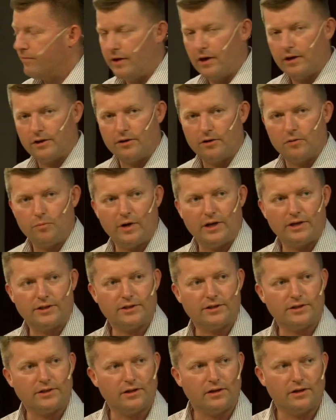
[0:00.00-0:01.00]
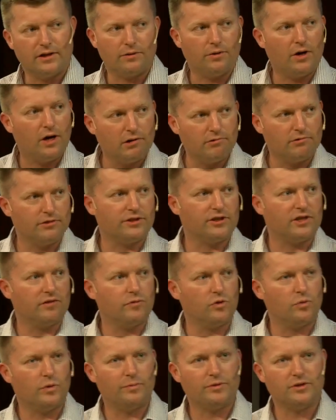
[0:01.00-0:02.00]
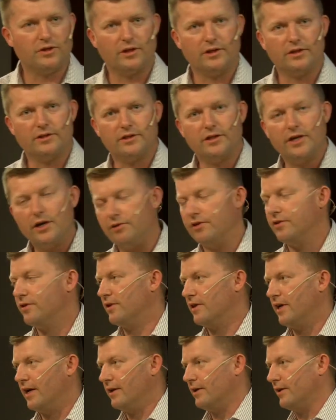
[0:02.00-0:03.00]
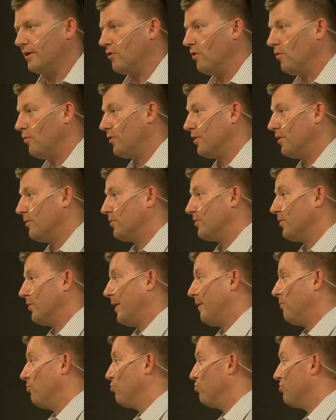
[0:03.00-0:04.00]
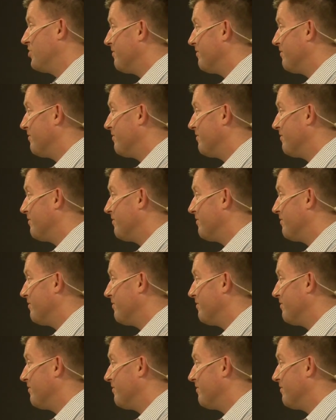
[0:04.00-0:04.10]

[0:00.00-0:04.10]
felt like a good place to start. There were hundreds of government websites. The only thing they had in common was that they were all